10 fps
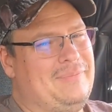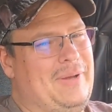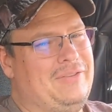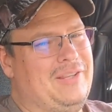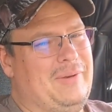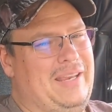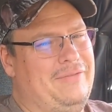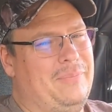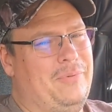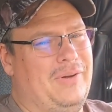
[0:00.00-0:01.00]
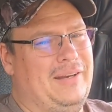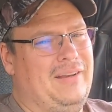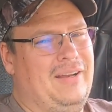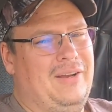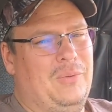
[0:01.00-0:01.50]
about the even point
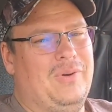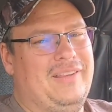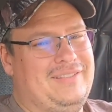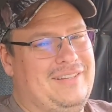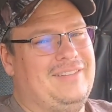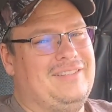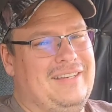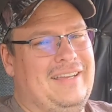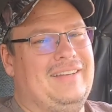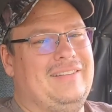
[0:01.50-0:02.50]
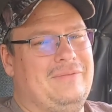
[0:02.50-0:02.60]
where this starts to get